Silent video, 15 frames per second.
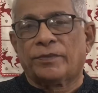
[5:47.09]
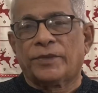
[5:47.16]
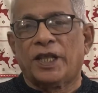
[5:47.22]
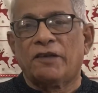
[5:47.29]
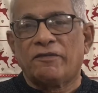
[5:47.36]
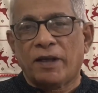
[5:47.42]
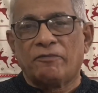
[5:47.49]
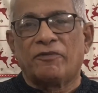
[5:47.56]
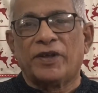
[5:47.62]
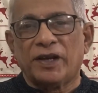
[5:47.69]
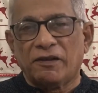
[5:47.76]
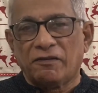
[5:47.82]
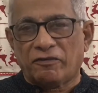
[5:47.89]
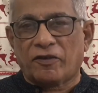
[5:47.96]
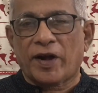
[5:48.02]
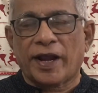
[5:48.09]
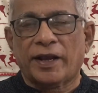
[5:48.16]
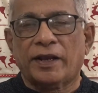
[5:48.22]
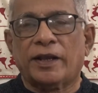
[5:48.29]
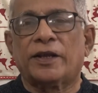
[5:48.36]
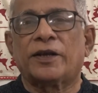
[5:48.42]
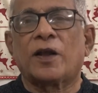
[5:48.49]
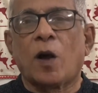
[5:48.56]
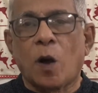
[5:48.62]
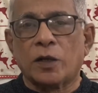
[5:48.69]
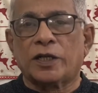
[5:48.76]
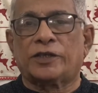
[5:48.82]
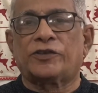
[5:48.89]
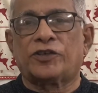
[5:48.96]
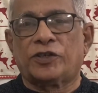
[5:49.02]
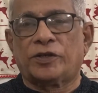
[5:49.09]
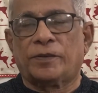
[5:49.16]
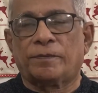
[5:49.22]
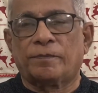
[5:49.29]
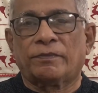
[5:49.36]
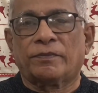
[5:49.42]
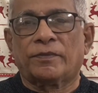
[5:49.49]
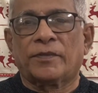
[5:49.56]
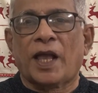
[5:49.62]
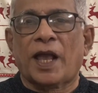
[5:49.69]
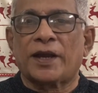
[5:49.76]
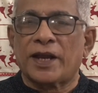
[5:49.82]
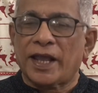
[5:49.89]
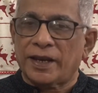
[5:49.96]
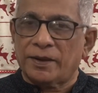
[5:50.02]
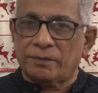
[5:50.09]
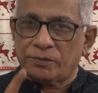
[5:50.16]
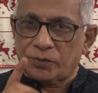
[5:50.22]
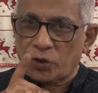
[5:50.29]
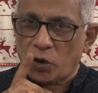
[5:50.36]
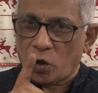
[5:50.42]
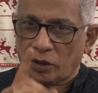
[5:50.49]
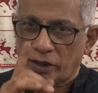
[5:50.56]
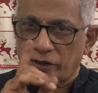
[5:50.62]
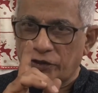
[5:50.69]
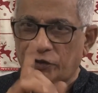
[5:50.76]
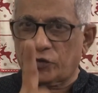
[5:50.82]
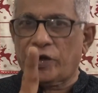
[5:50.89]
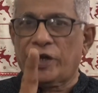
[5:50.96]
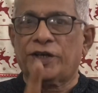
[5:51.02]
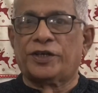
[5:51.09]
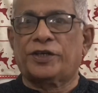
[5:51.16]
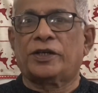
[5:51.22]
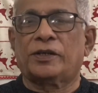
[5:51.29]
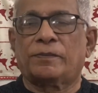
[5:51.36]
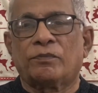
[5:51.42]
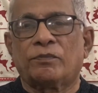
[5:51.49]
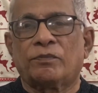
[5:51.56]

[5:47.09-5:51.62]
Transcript: If I'm very frank and honest and I talk straight,